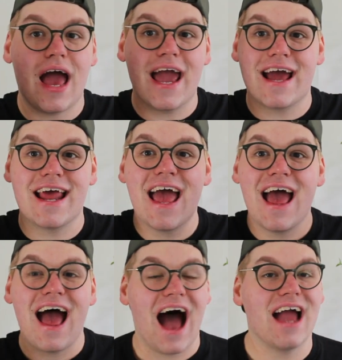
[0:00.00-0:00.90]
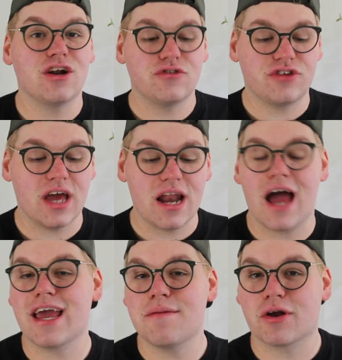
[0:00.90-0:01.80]
and I understand
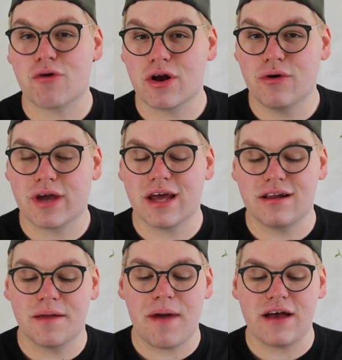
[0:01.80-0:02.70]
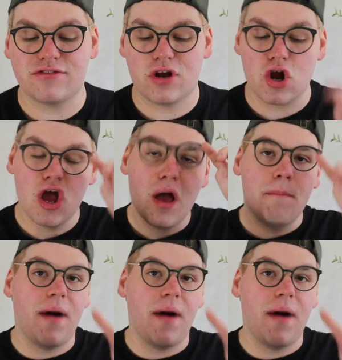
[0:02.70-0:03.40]
I am a Kringle candle ambassador,